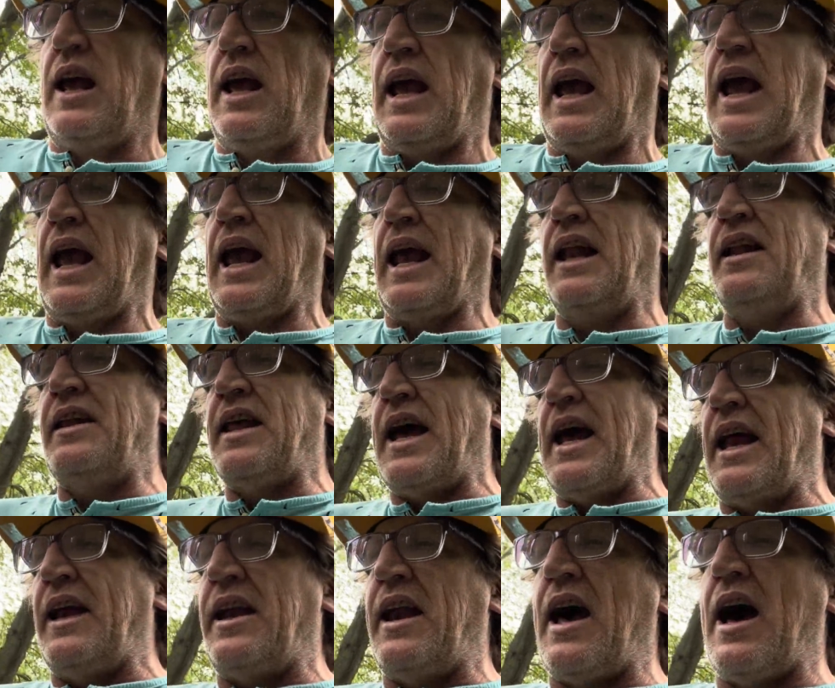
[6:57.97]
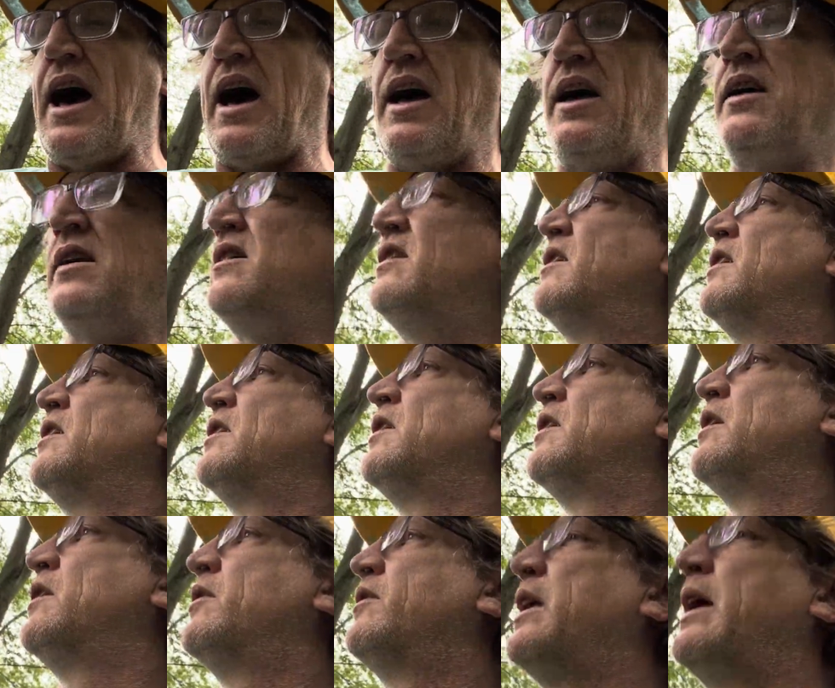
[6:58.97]
And
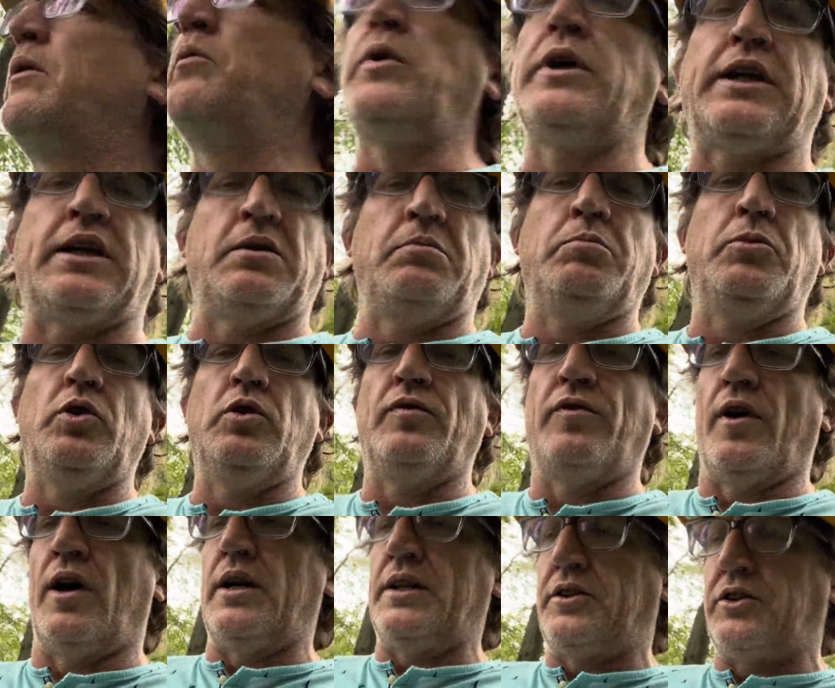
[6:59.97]
then we can move on